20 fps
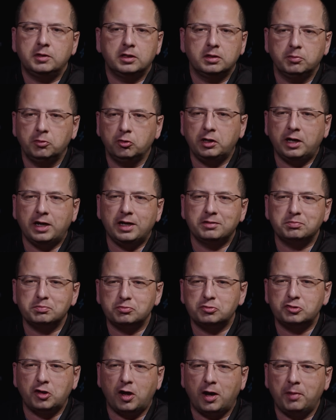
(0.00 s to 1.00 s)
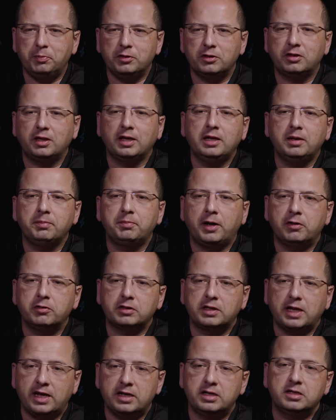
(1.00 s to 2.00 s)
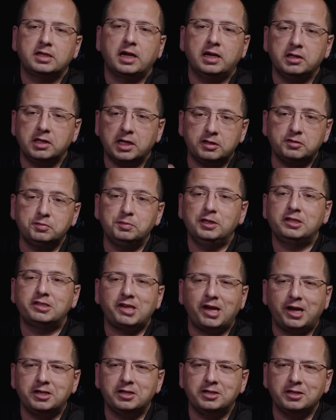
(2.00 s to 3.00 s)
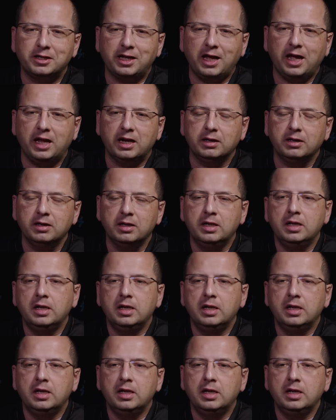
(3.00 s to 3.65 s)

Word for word: The more I stop and think about that, it kind of gets me excited again